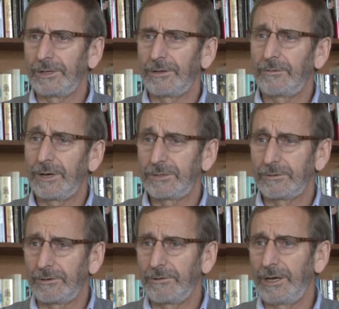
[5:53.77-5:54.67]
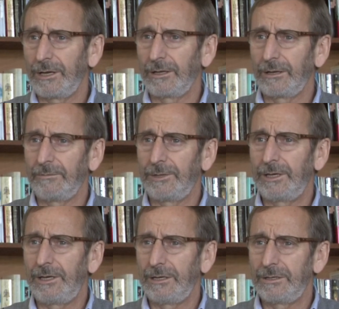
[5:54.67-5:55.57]
otherwise we're creating a little
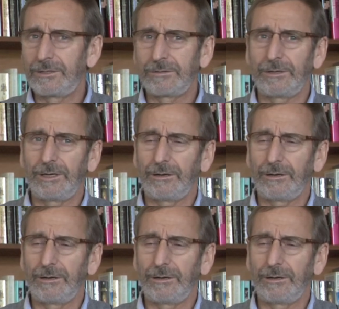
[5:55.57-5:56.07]
mini industry